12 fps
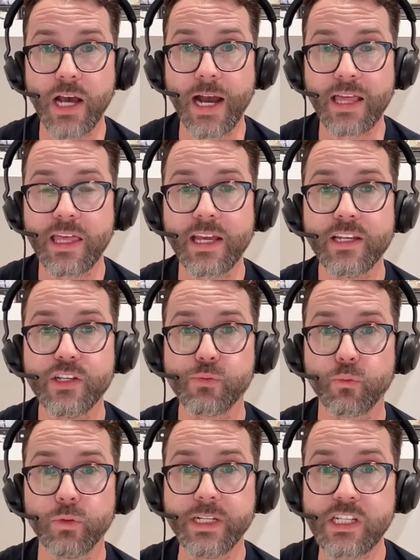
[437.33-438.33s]
I think it
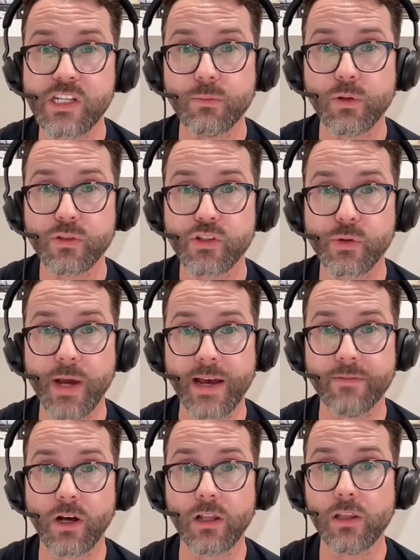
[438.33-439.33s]
is reasonable to
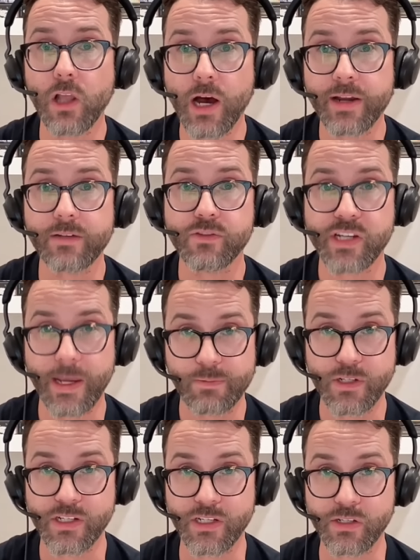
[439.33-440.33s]
have a lot of
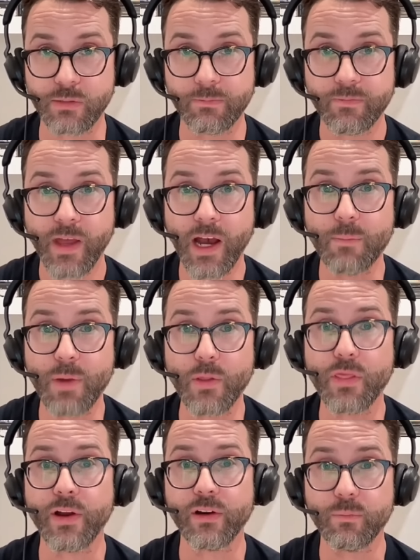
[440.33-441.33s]
skepticism
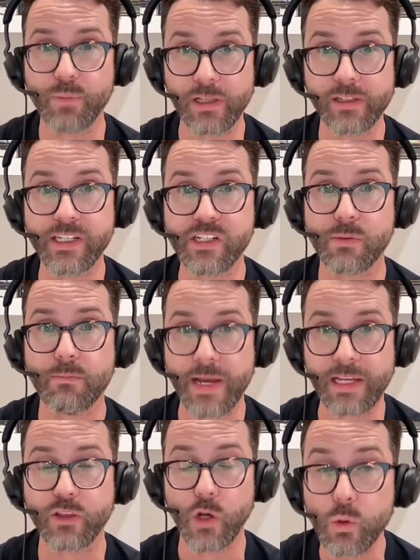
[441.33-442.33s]
about their ability to
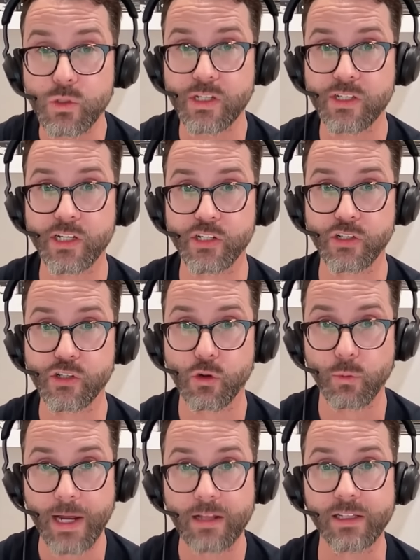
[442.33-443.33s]
make those
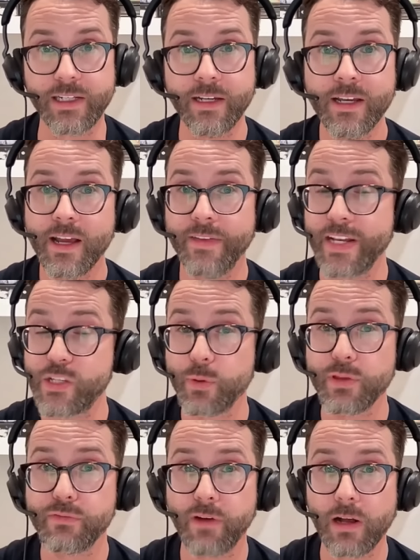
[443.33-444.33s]
decisions correctly. And
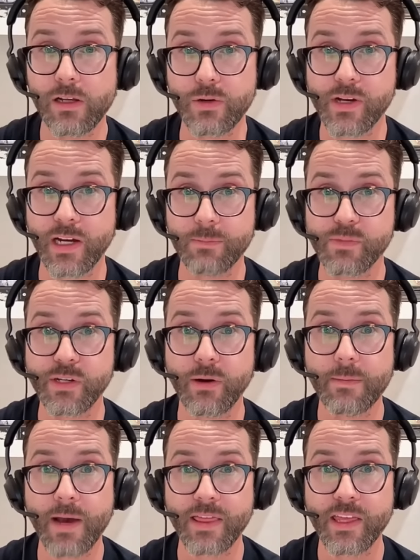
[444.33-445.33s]
that's where the fallout comes.
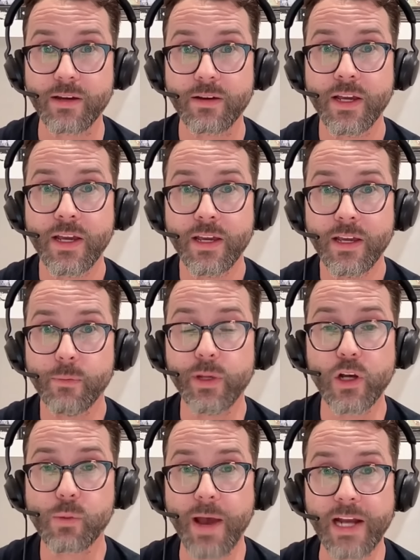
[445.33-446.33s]
I think
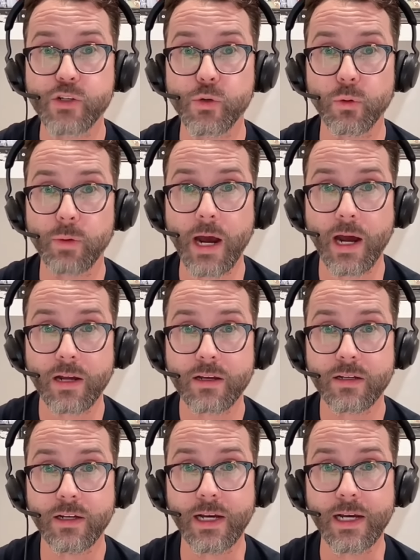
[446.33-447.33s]
we look back to
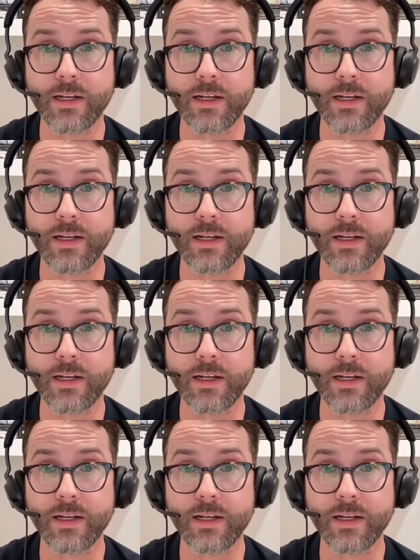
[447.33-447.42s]
Iraq,